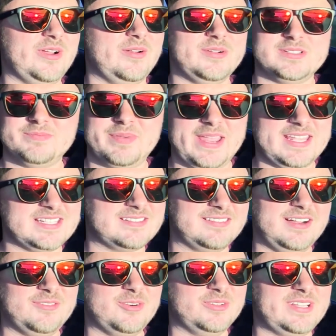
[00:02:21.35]
It was base
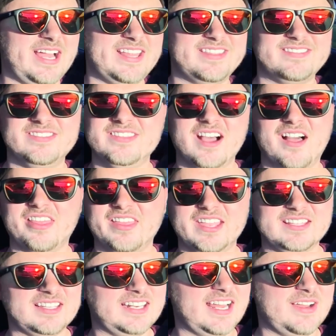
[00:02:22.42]
level. It had
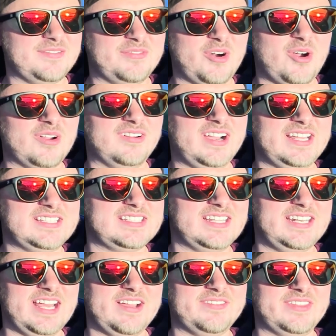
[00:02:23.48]
nothing. Didn't have fog lights.
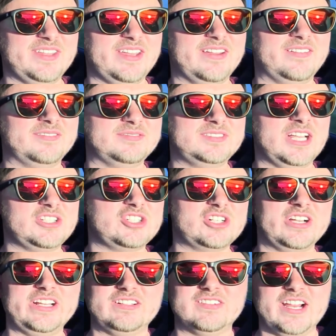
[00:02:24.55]
Didn't have the
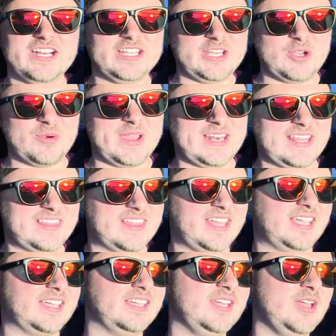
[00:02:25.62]
touchscreen radio,
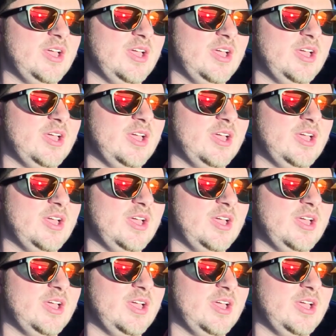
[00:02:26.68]
anything.